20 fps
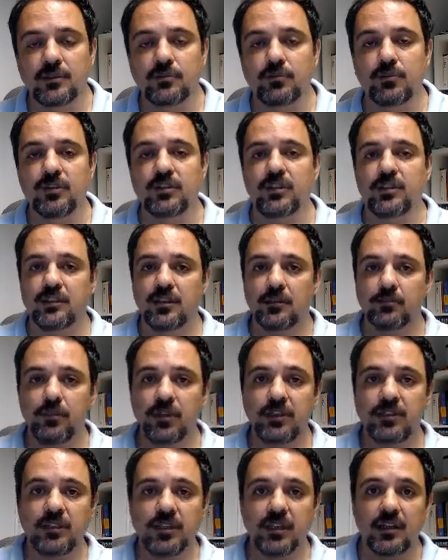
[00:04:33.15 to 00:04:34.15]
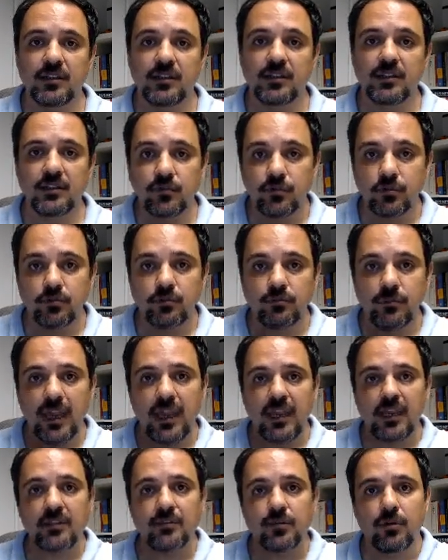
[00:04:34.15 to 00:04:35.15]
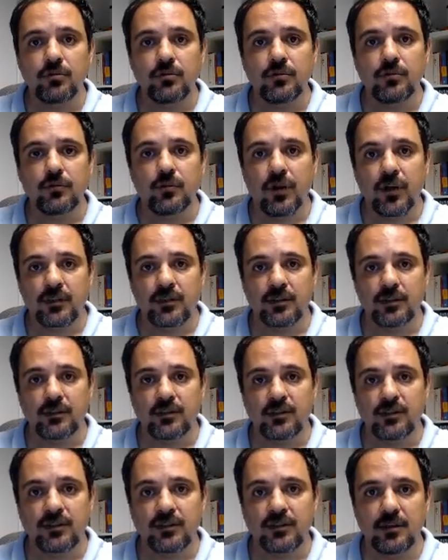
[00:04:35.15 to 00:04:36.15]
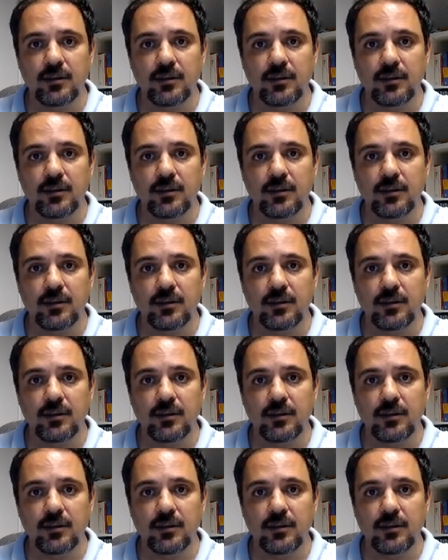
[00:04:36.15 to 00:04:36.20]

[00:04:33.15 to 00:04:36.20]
but it's a big challenge to make those funds